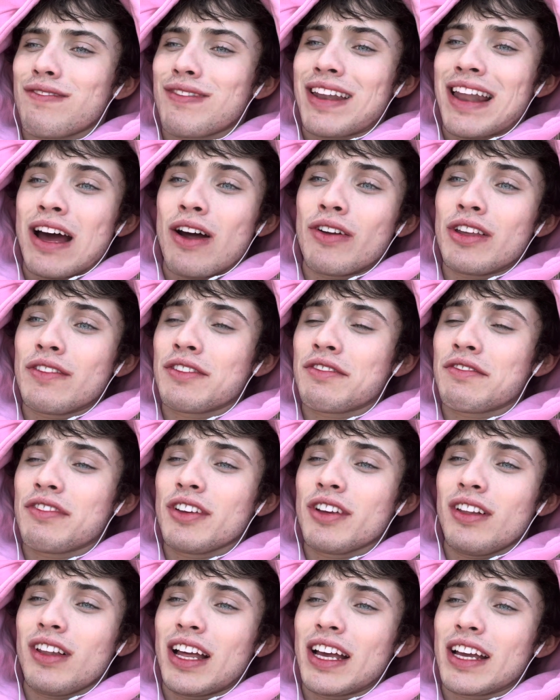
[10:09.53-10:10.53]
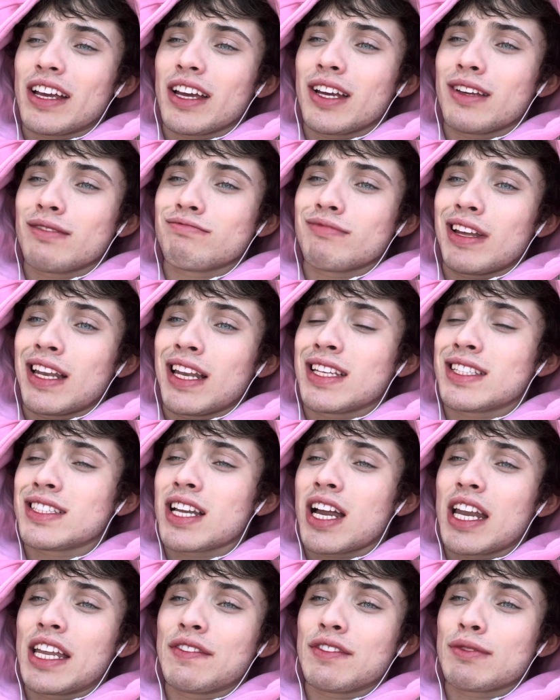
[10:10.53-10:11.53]
and I don't even feel like it, and it's
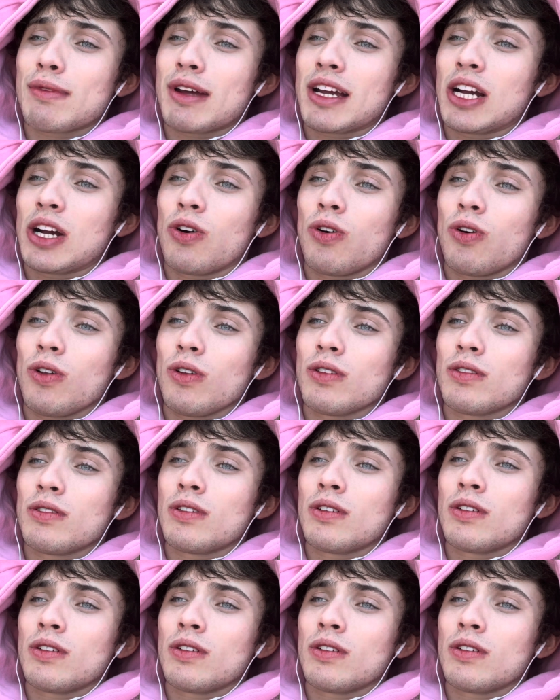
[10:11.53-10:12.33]
not even my goal.